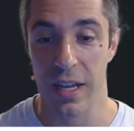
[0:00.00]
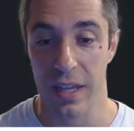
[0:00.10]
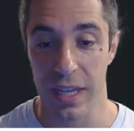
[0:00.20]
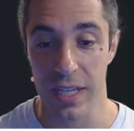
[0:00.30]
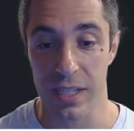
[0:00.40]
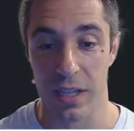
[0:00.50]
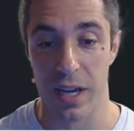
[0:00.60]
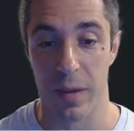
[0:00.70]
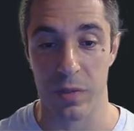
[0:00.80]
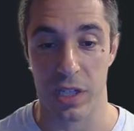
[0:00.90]
This
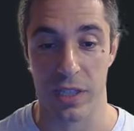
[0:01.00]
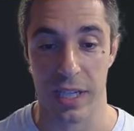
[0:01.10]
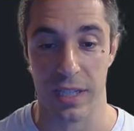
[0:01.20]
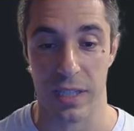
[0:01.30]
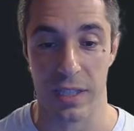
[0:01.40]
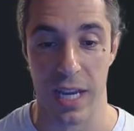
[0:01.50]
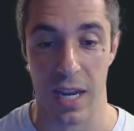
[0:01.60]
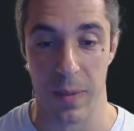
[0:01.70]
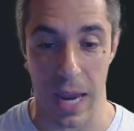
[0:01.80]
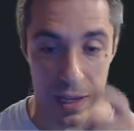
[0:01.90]
just stays the
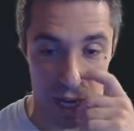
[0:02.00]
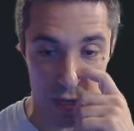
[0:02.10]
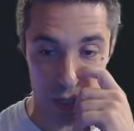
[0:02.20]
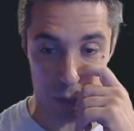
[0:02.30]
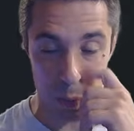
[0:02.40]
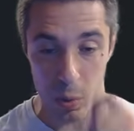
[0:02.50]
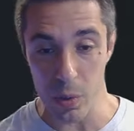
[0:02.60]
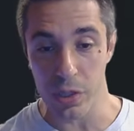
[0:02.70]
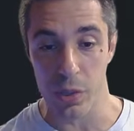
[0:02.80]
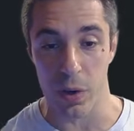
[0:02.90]
same. And then your
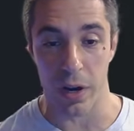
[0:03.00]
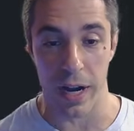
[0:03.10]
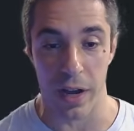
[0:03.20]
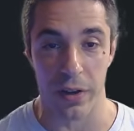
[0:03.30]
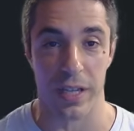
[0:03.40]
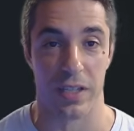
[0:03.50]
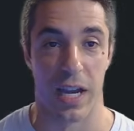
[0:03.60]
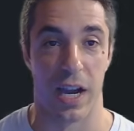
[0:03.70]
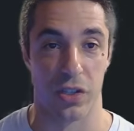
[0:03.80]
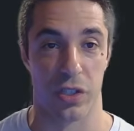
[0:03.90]
pool URL is
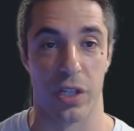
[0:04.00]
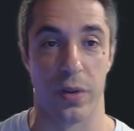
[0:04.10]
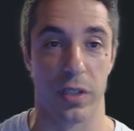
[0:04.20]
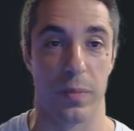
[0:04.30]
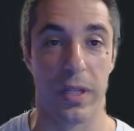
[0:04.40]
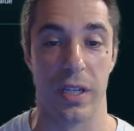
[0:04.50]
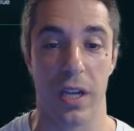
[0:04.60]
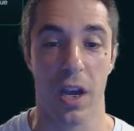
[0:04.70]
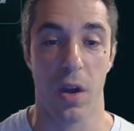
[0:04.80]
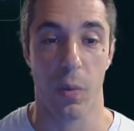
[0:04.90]
actually going to be